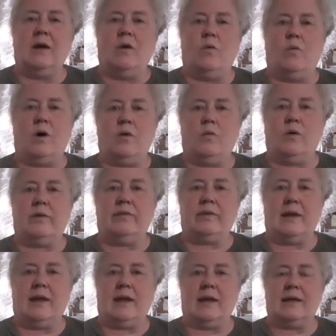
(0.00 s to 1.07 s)
what one
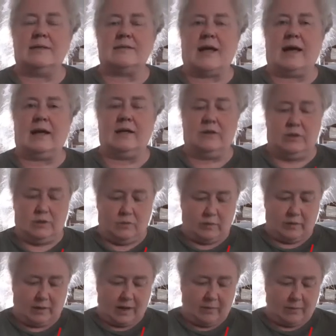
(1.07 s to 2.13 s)
thing is I can do
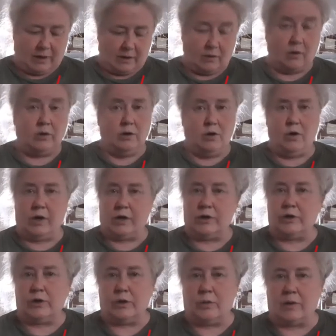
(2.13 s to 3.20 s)
with lemon. You can
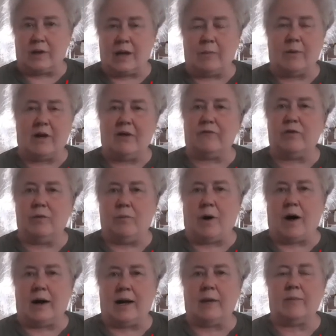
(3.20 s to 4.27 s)
do with lemon if you
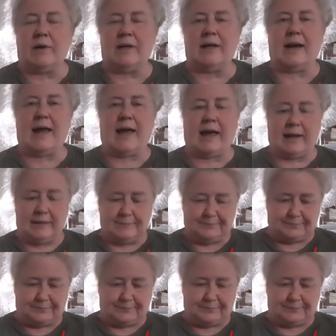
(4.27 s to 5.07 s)
bought lemon and had it